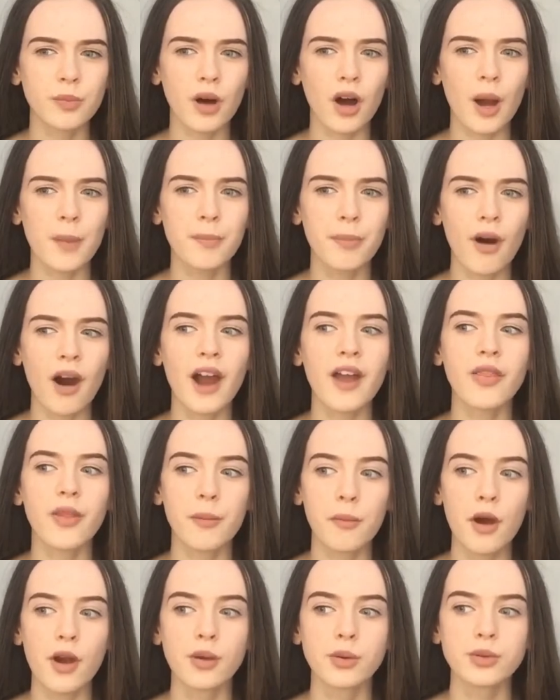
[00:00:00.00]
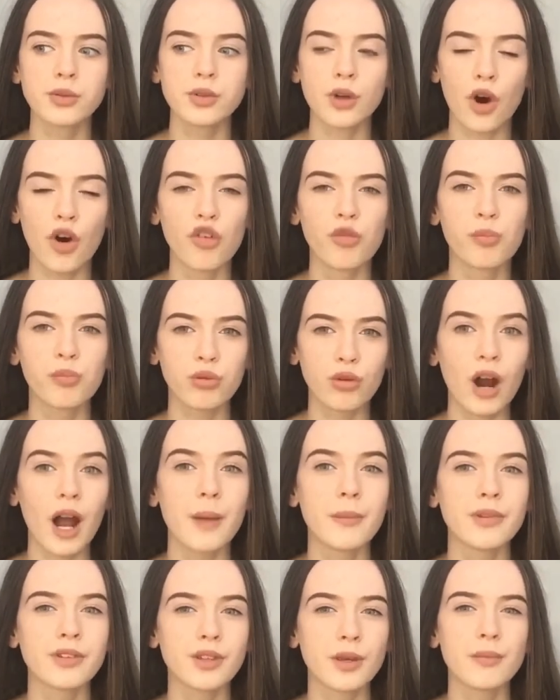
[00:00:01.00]
but I buy the most of
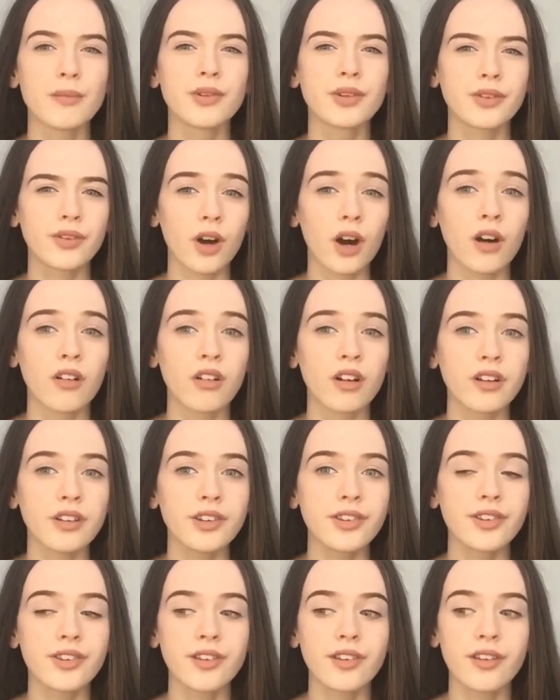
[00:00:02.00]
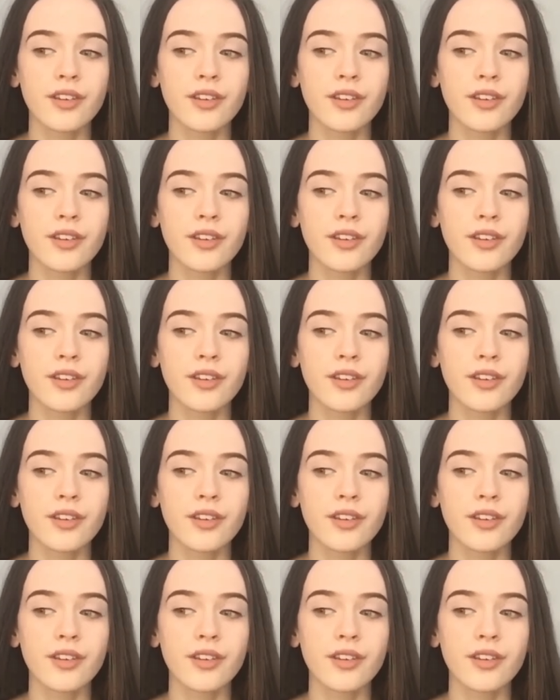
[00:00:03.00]
primers and mascaras.